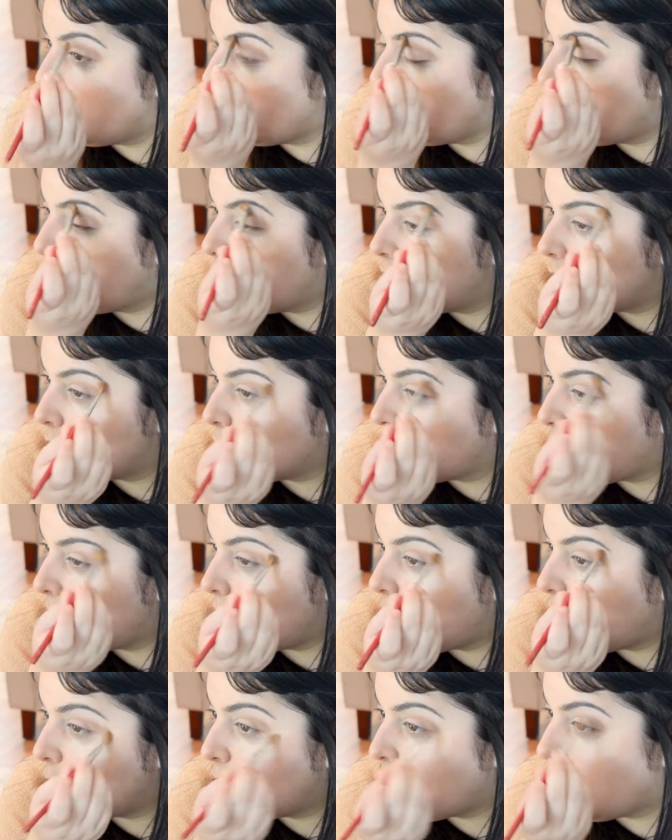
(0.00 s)
under
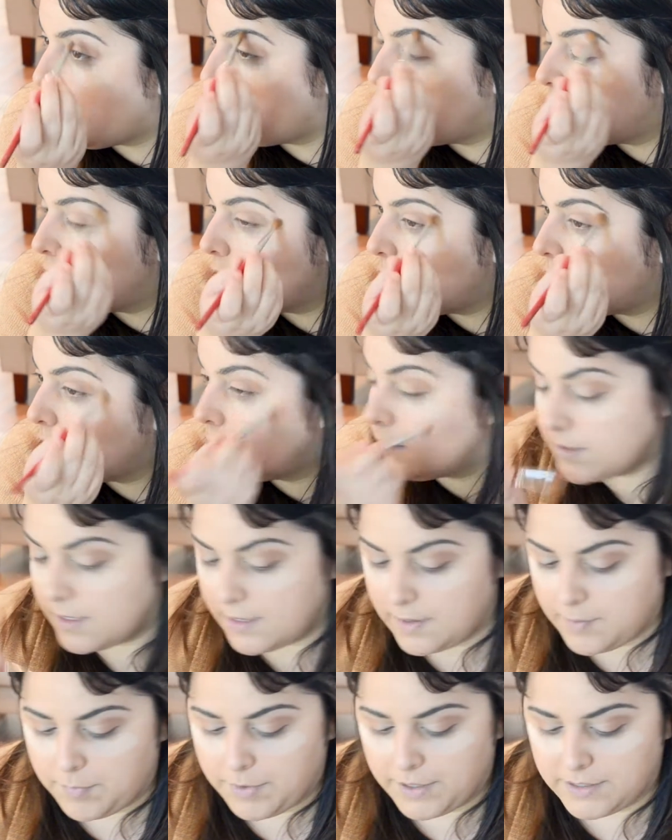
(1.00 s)
my eyebrow. And this
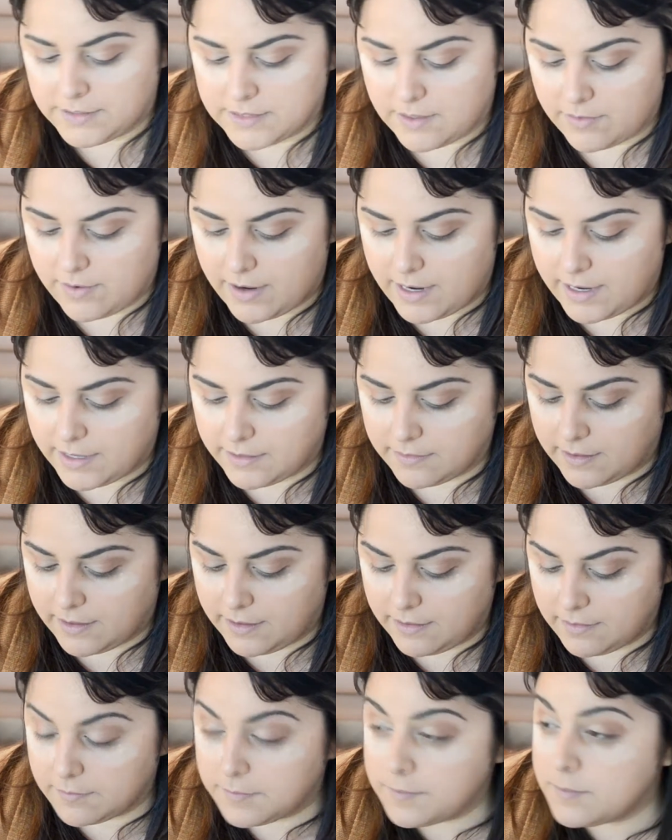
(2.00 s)
kind of brings out a
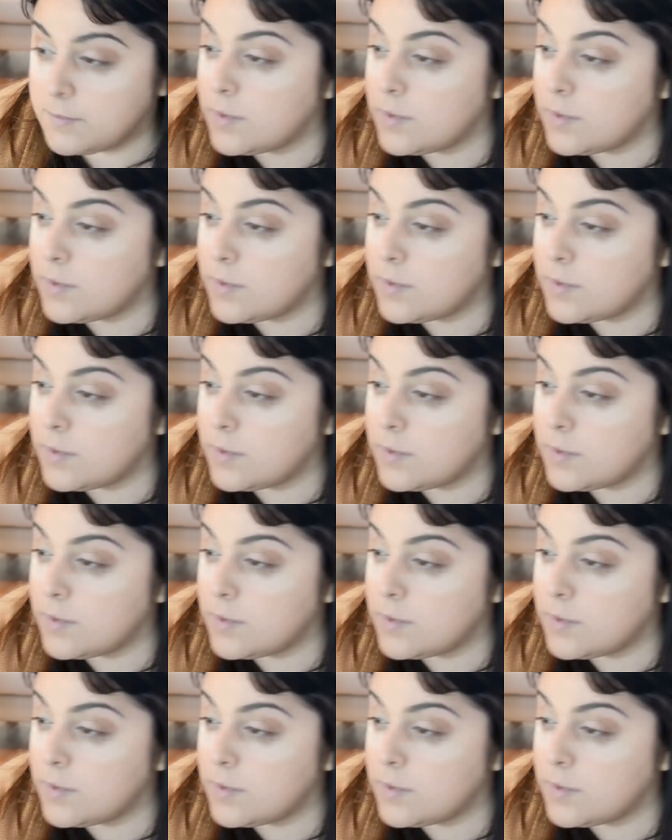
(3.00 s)
highlight,